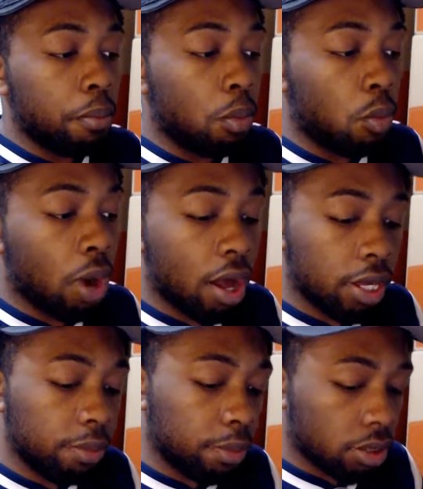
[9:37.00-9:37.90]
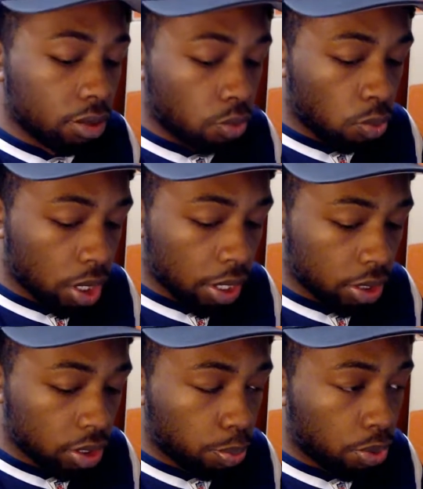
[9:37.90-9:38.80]
while he missed an
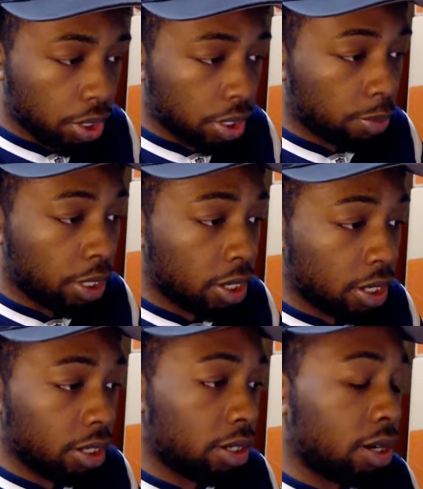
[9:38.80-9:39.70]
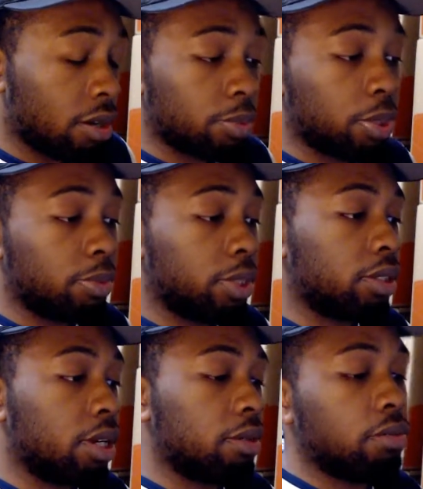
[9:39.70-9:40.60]
extra point at the beginning, and I was pretty much
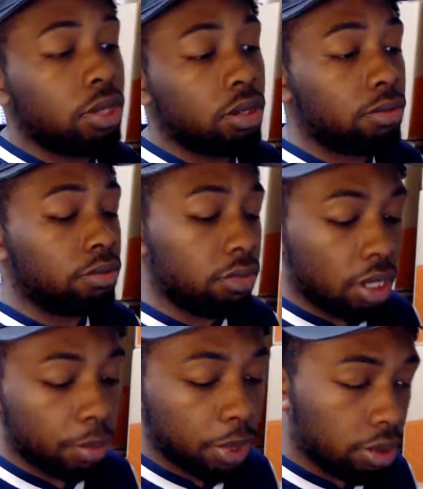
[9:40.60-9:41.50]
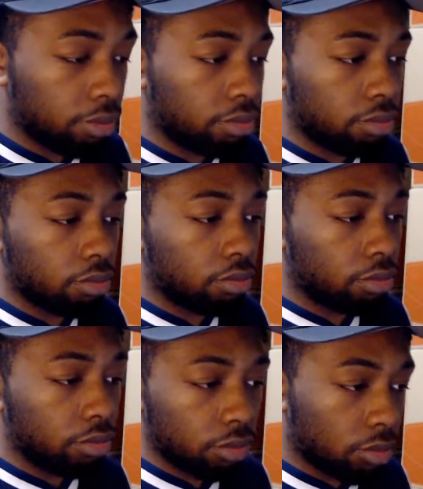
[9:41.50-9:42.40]
like, well, I mean,
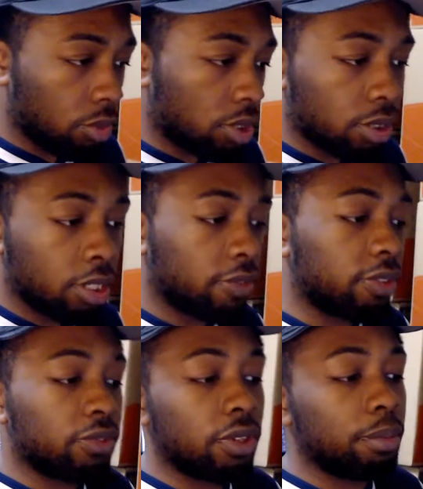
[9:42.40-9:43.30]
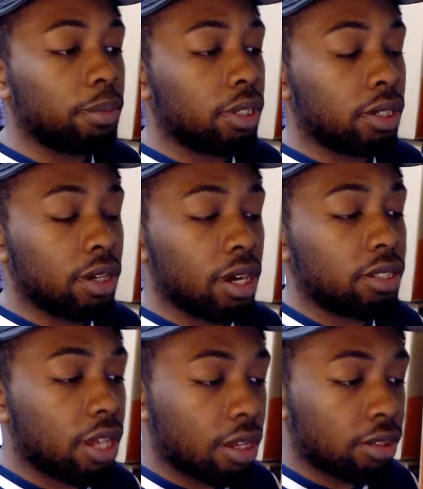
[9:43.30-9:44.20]
what's the difference from
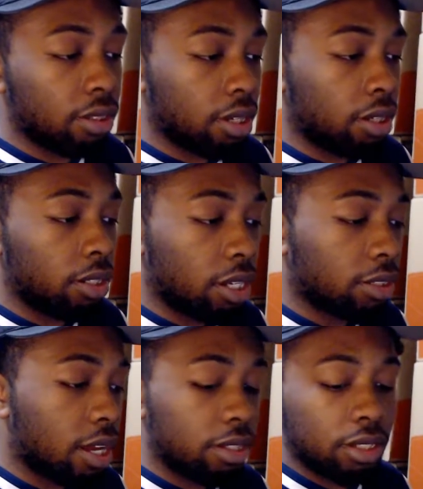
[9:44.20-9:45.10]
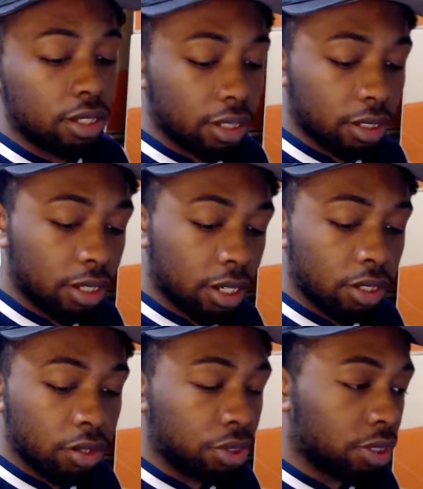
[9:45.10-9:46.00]
Goskowski and
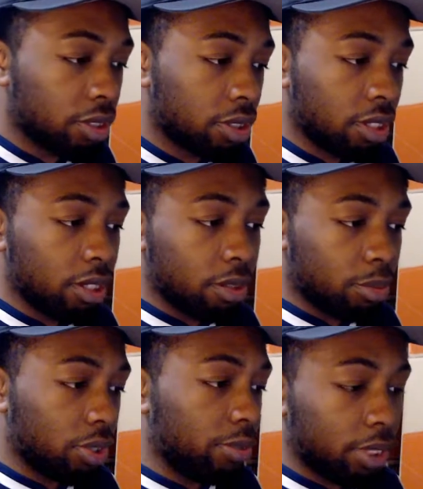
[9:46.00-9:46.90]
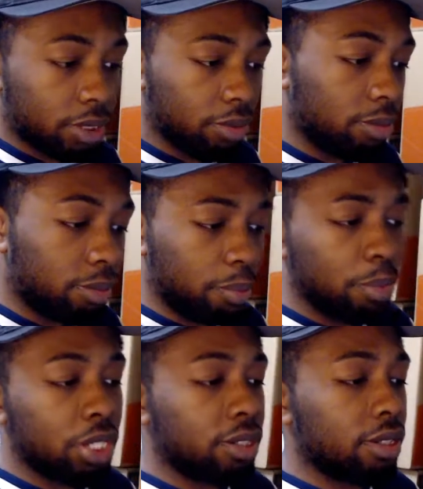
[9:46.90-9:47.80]
Nugent pretty much
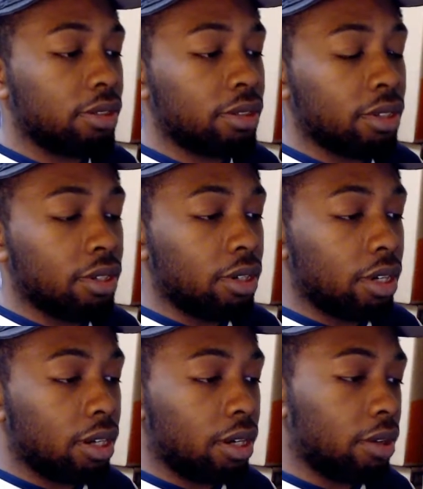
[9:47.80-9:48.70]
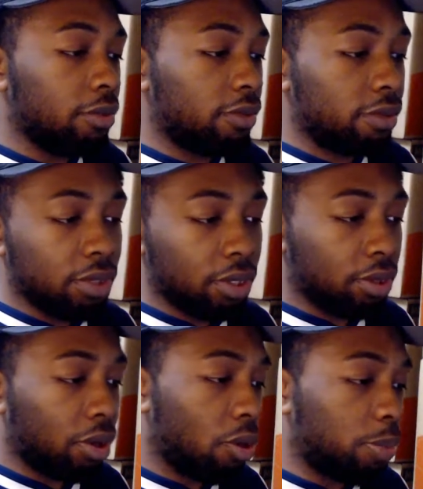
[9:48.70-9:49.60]
missing, the
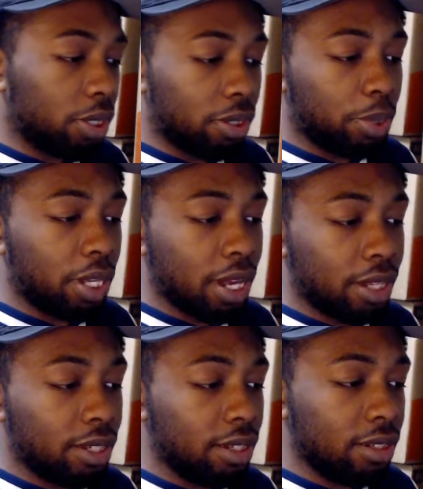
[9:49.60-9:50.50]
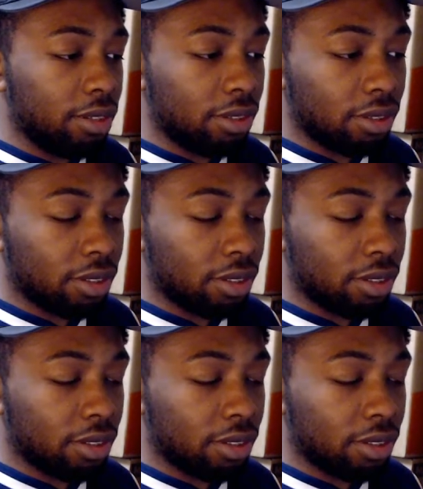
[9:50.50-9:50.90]
opening PATs?